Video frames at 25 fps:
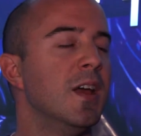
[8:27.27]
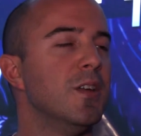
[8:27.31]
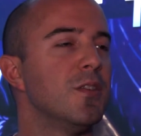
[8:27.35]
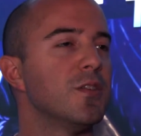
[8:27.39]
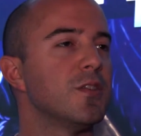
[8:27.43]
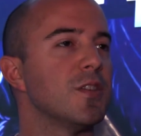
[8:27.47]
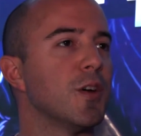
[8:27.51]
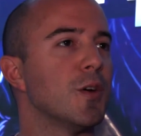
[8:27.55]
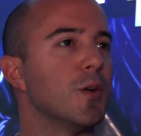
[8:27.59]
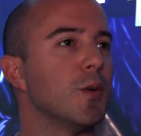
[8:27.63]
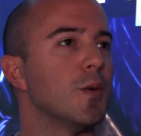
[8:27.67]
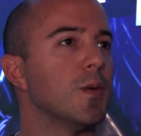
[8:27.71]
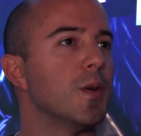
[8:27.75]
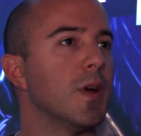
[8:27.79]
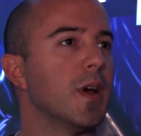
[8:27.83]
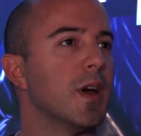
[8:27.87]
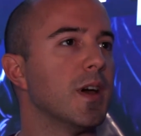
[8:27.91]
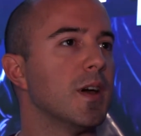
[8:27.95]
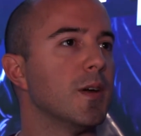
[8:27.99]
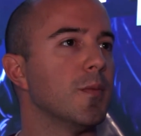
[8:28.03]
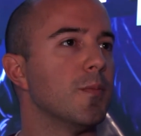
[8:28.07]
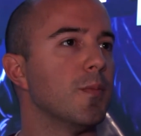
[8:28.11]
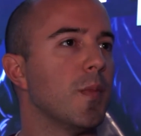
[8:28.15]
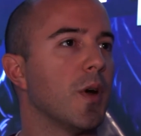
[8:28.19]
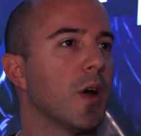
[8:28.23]
So
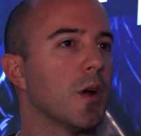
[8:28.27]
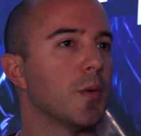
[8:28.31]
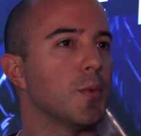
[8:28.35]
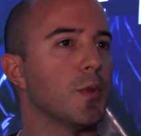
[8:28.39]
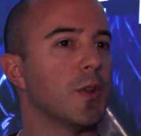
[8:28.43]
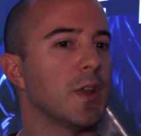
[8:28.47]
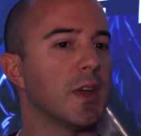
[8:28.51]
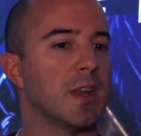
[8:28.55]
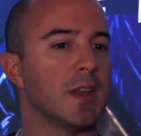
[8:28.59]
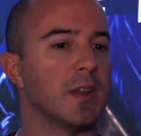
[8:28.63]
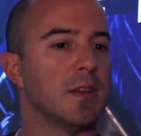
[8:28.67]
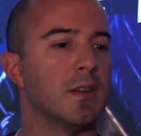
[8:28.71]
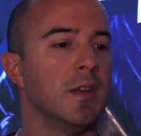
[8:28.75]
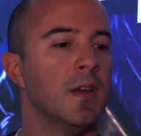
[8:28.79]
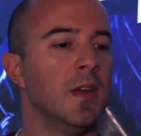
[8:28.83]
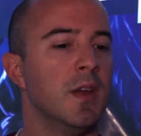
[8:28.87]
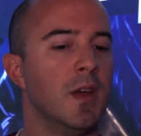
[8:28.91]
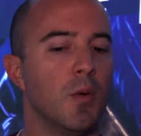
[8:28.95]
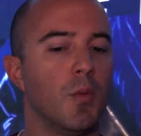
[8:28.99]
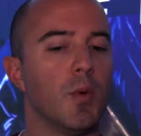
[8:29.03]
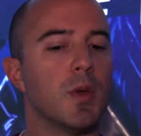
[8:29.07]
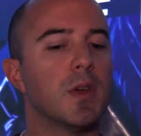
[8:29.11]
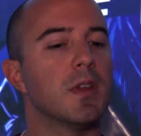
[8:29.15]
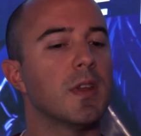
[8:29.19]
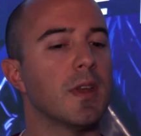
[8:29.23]
our plan,
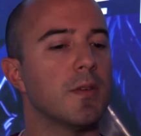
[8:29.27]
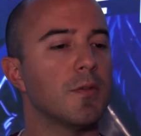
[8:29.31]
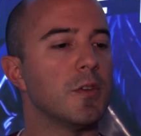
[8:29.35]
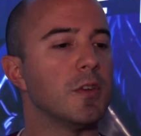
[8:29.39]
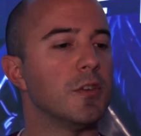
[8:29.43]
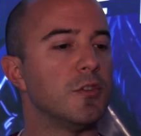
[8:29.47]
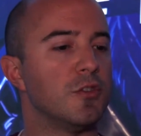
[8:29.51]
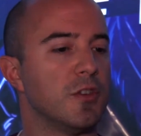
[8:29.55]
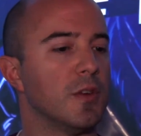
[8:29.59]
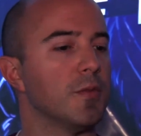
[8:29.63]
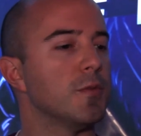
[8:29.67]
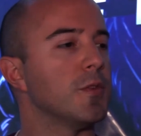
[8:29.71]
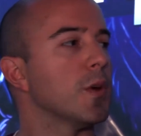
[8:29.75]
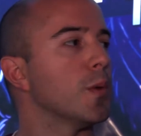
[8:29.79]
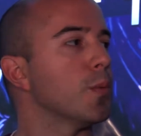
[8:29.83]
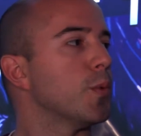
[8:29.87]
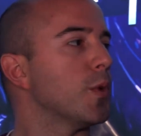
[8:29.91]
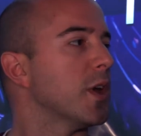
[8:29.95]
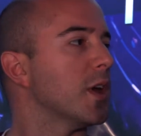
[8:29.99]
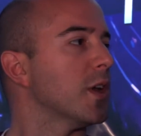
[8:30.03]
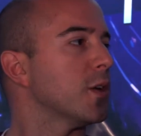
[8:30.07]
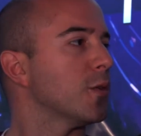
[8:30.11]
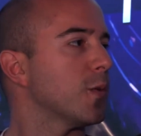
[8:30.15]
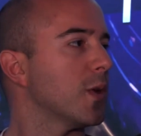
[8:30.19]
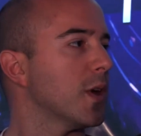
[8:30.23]
we can definitely shift our
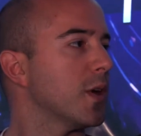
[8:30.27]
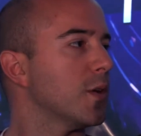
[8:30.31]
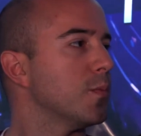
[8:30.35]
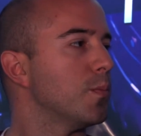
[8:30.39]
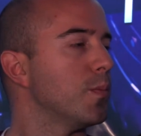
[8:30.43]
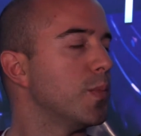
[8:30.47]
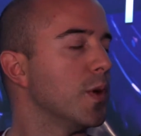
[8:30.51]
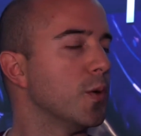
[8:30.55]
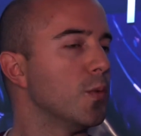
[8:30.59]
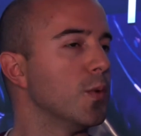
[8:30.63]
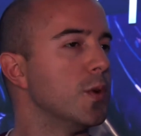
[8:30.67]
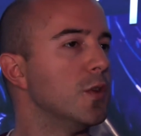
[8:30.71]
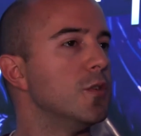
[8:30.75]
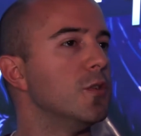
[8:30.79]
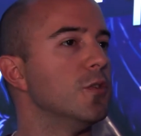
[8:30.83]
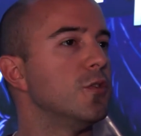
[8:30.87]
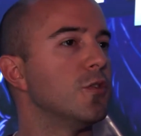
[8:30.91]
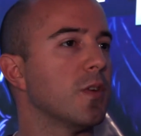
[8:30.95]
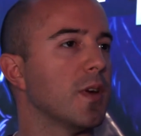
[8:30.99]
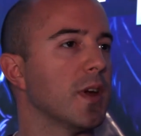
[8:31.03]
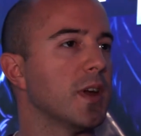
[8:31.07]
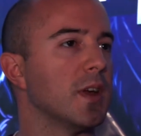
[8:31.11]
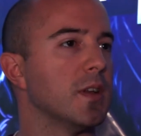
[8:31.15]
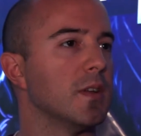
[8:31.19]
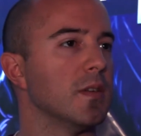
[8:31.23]
plan around, but we do
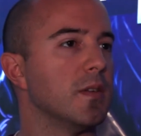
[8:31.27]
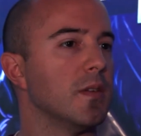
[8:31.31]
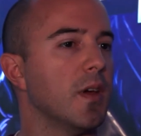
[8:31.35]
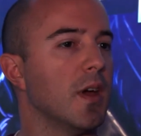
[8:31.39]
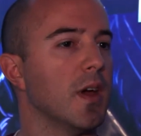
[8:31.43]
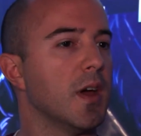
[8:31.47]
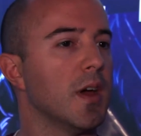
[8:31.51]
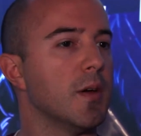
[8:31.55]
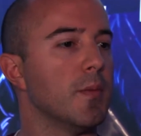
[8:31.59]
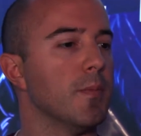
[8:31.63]
try and